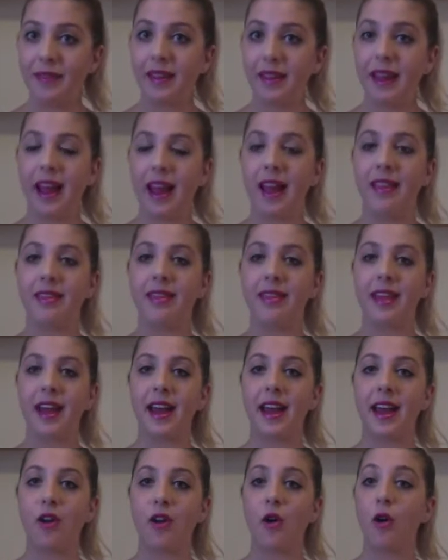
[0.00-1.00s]

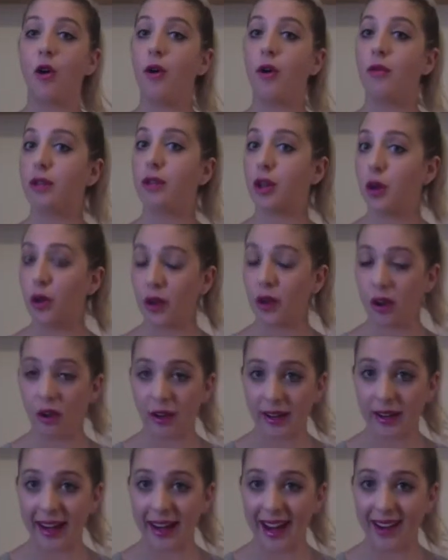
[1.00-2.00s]
or record it
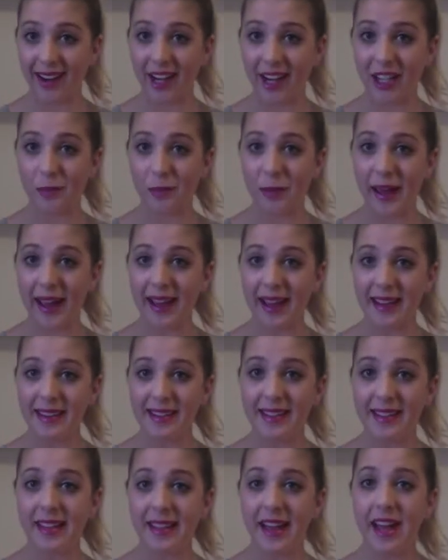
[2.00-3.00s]
on
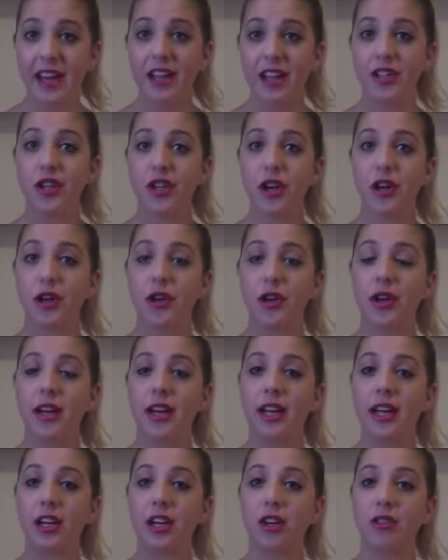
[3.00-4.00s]
GarageBand. So you
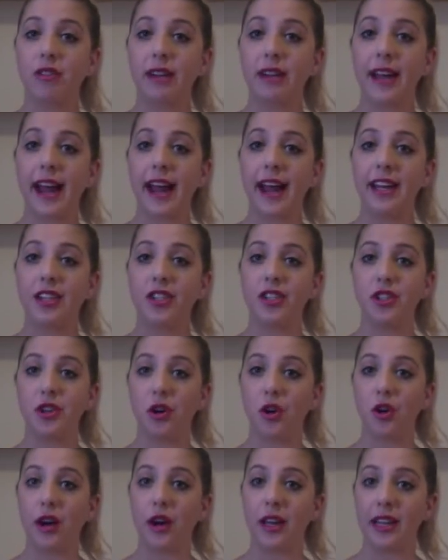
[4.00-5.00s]
can create
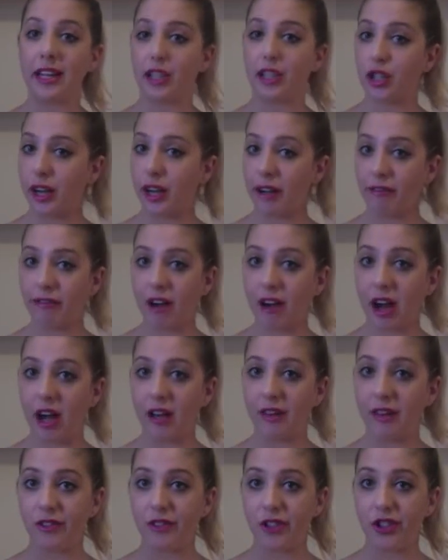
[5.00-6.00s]
your electronic
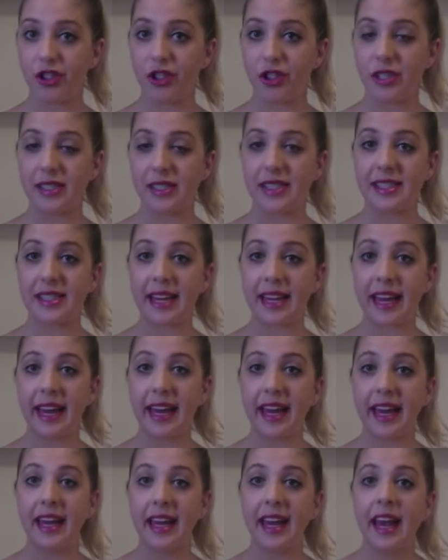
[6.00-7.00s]
file of the students
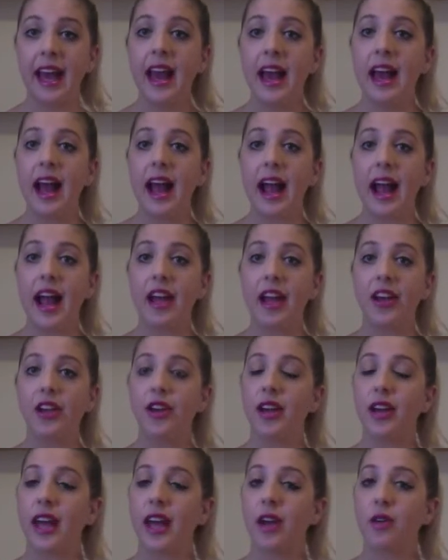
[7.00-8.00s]
singing, and
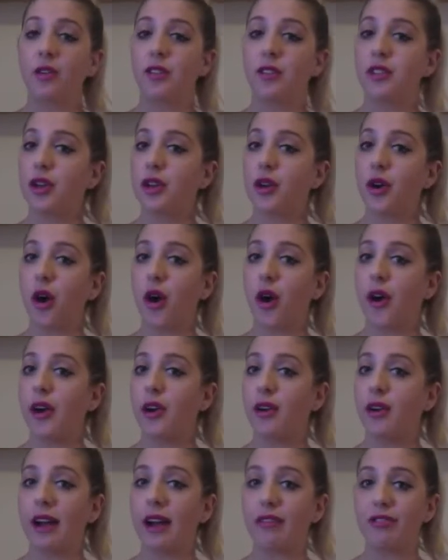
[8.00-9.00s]
you can also
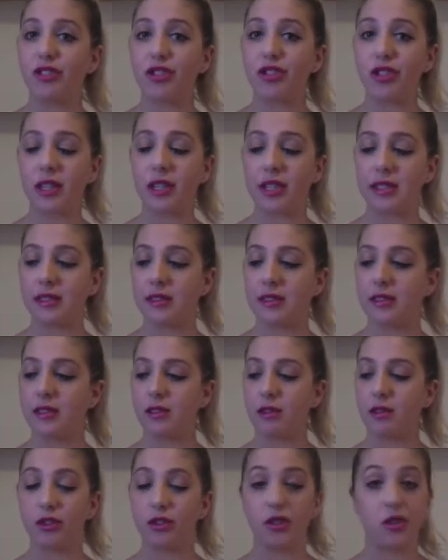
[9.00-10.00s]
choreograph
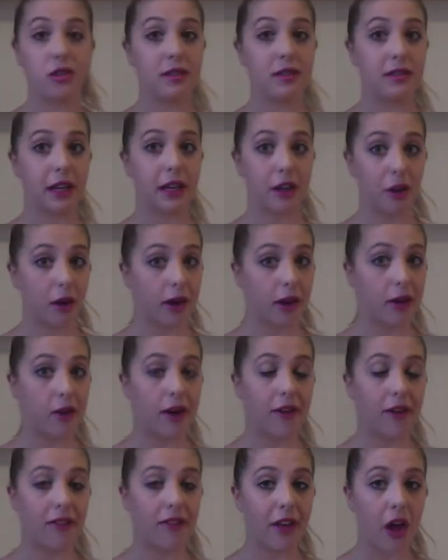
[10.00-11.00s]
students can
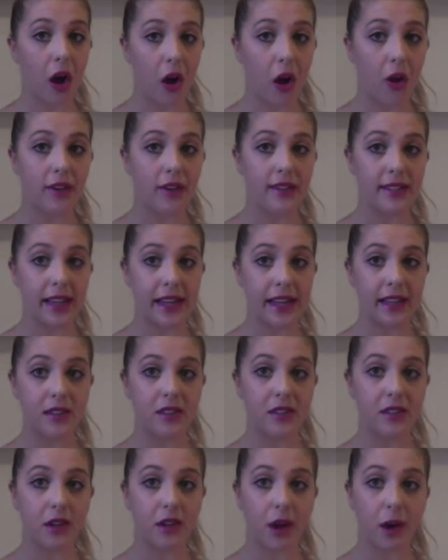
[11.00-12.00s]
choreograph their own
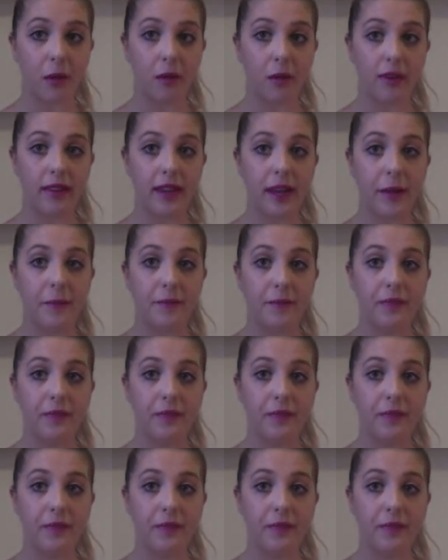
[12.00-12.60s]
dance to go with it,